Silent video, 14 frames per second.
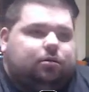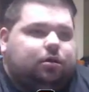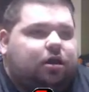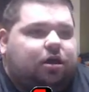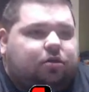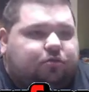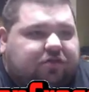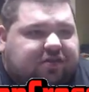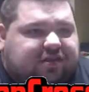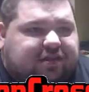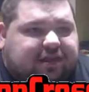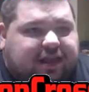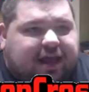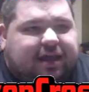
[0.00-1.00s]
Oh,
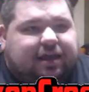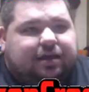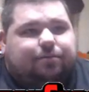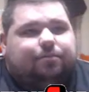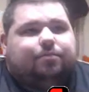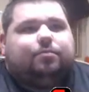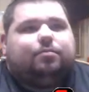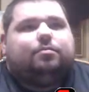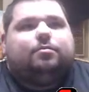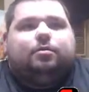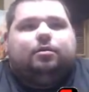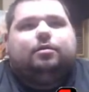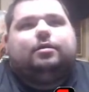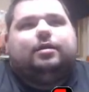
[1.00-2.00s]
snap.
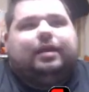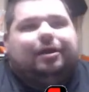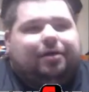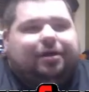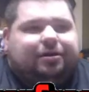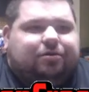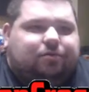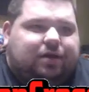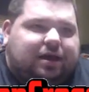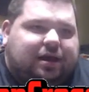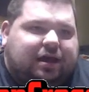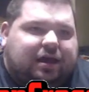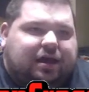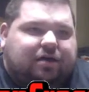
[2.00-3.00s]
Now, I do not
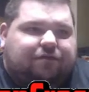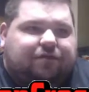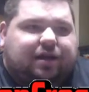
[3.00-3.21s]
have an